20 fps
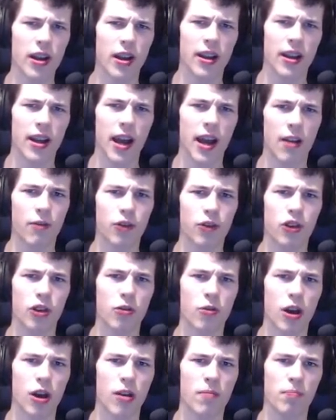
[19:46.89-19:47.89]
that you have
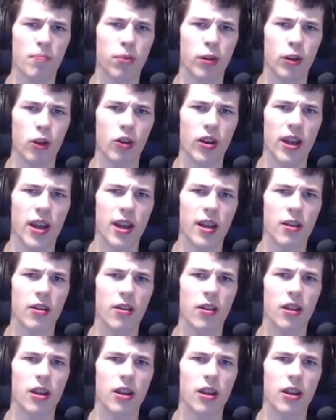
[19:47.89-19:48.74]
to plug in